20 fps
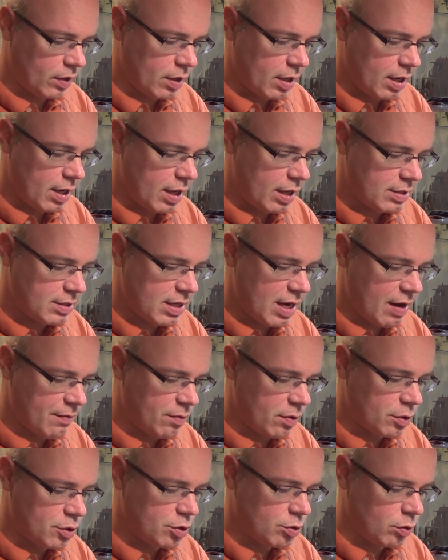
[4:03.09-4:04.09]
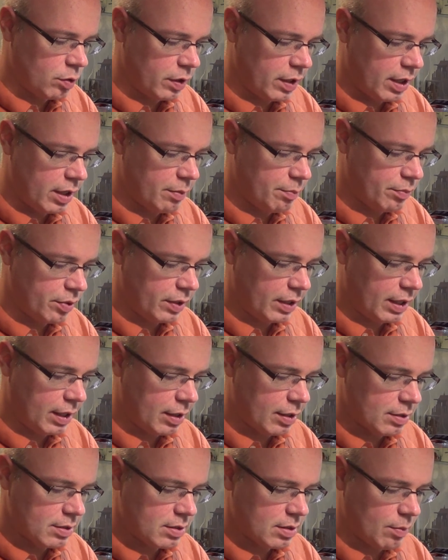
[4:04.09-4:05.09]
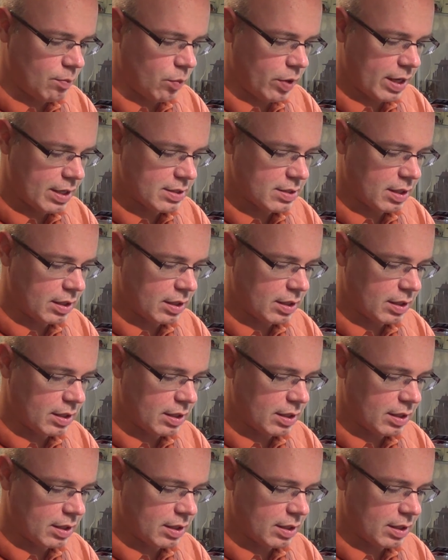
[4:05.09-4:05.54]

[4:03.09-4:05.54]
it's never truly complete in some ways